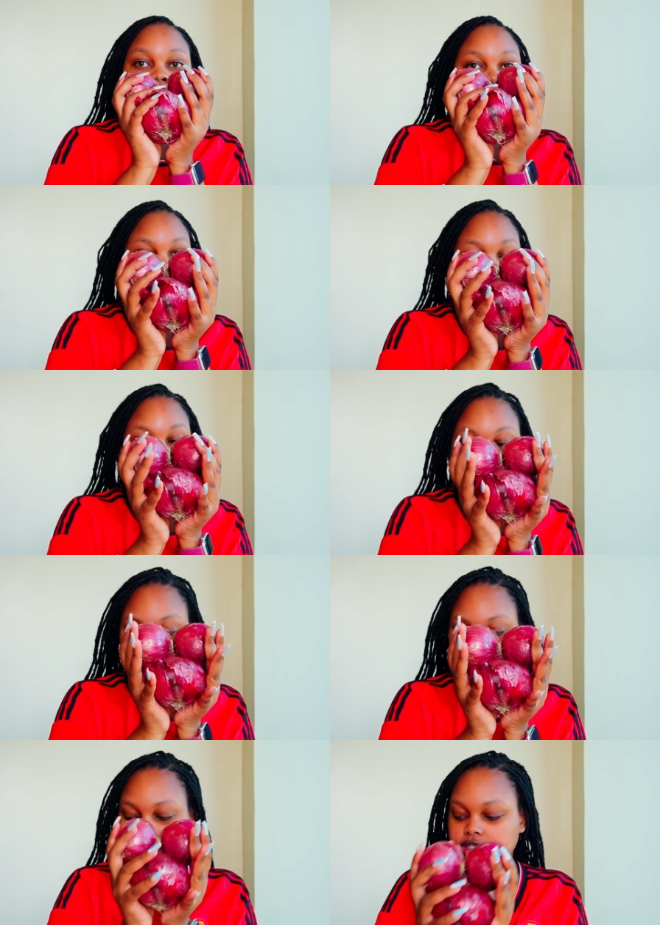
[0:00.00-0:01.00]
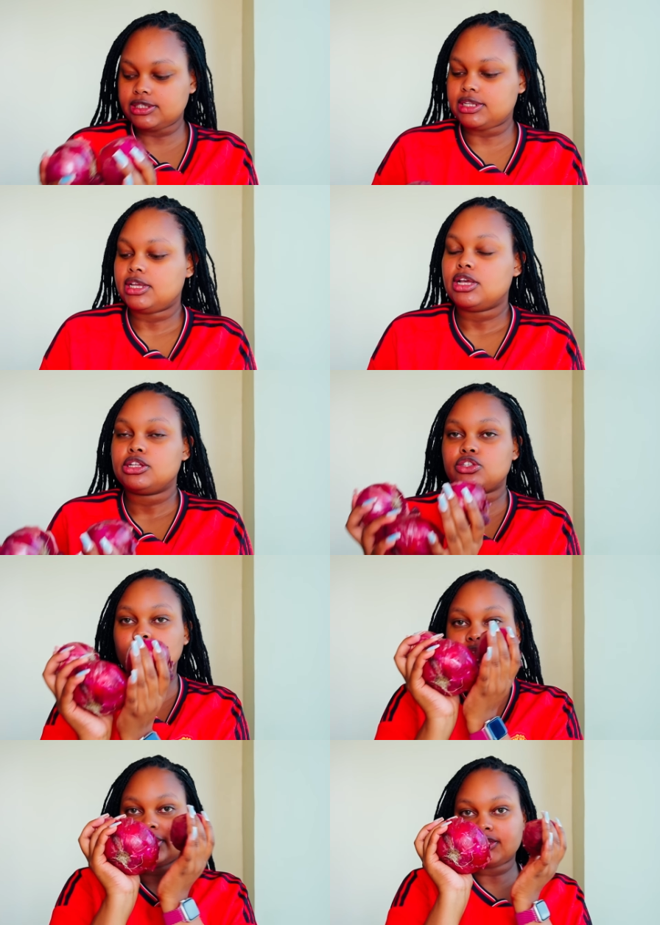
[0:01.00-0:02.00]
red onions.
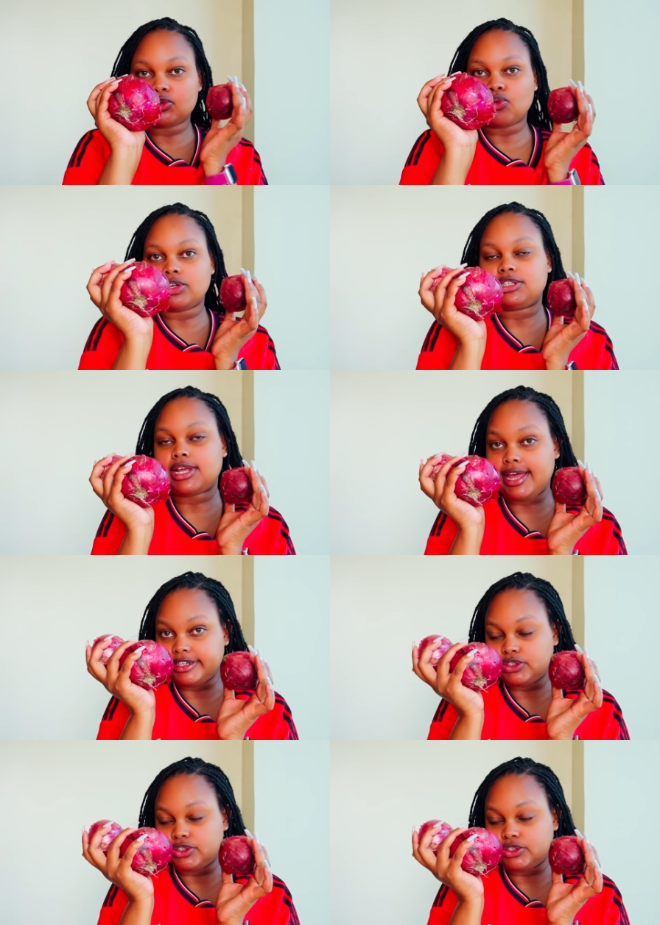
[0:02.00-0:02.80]
So this is what I